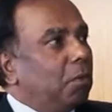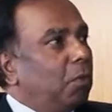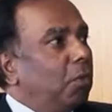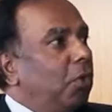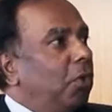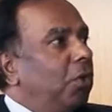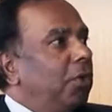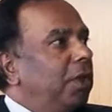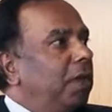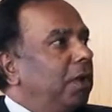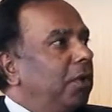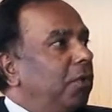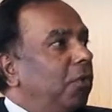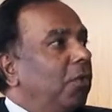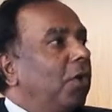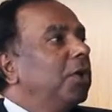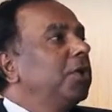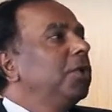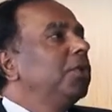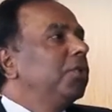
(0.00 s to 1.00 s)
more than
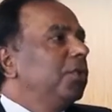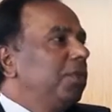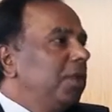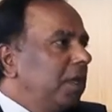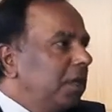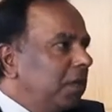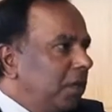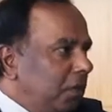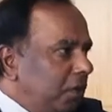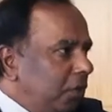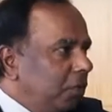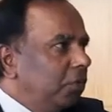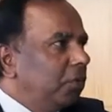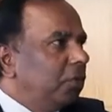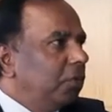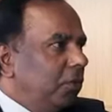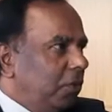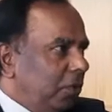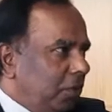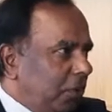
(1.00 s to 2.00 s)
what you think
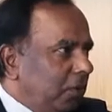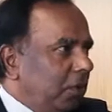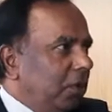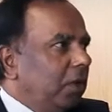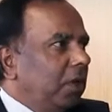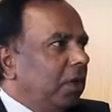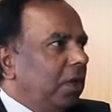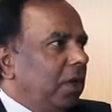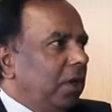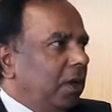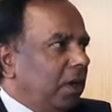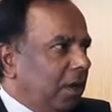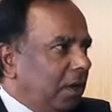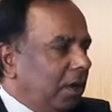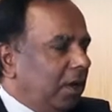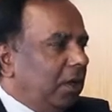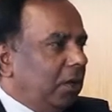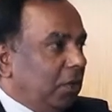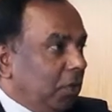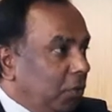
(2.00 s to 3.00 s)

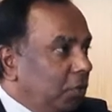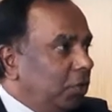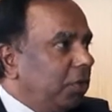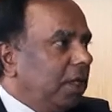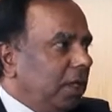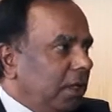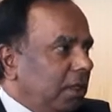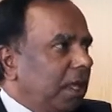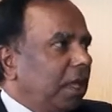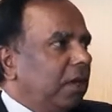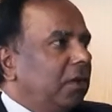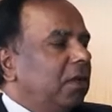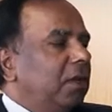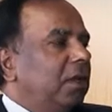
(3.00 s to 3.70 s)
you think that